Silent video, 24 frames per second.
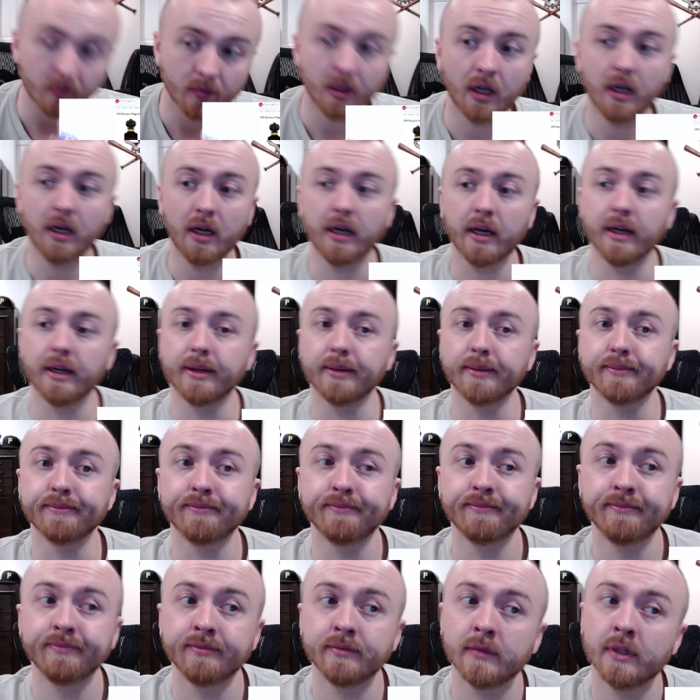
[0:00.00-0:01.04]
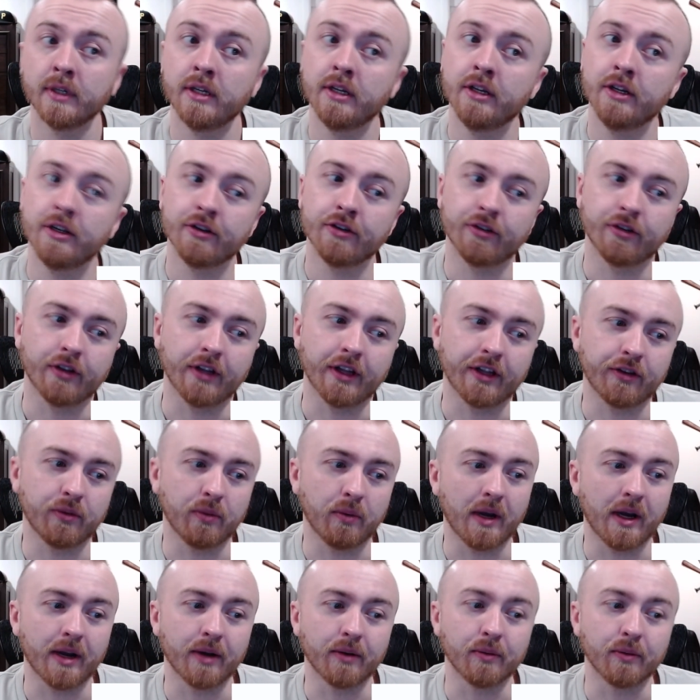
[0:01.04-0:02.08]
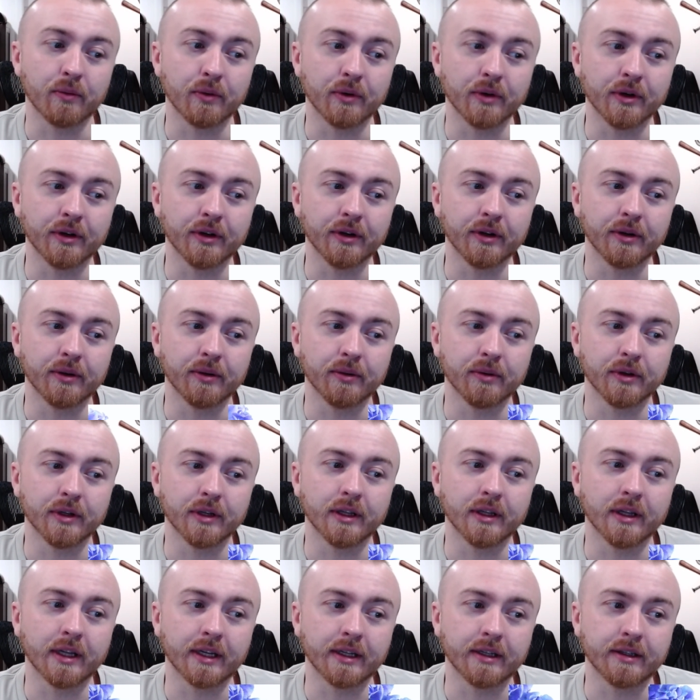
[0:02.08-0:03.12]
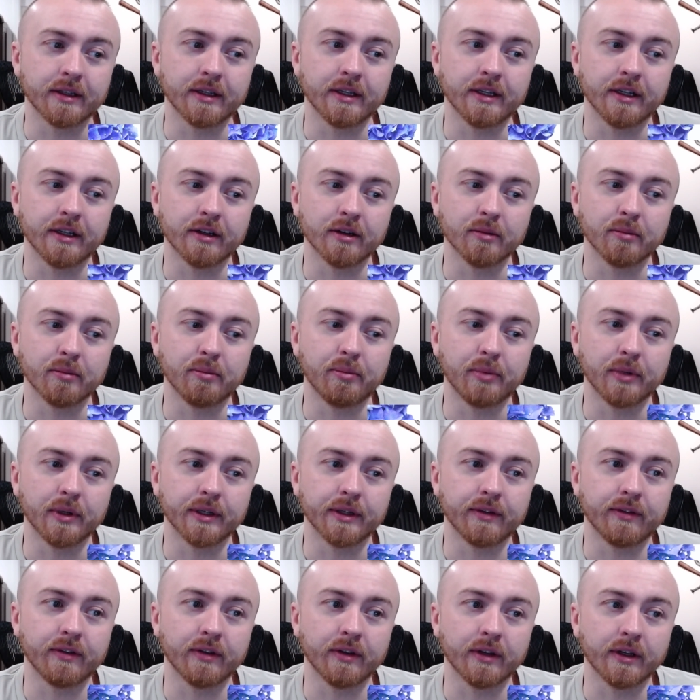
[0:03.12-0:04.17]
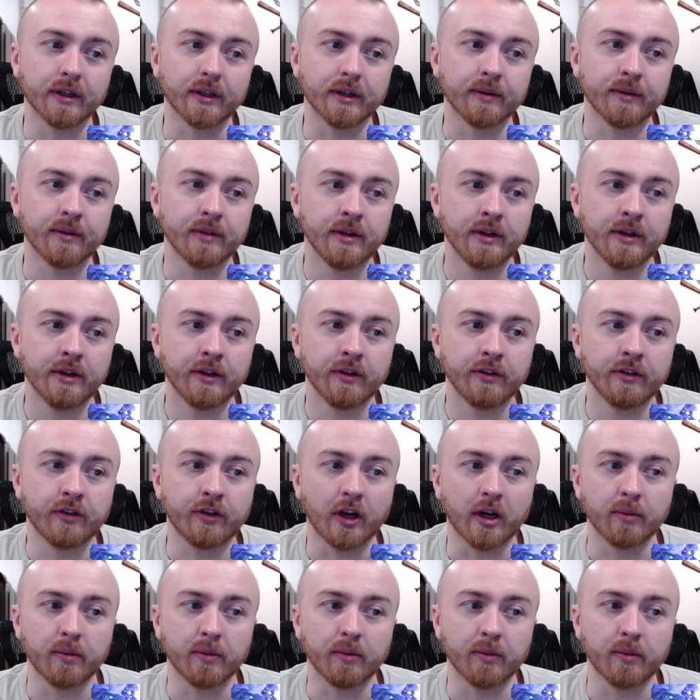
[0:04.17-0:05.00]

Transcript: Um, that's why I really, really liked it here. But top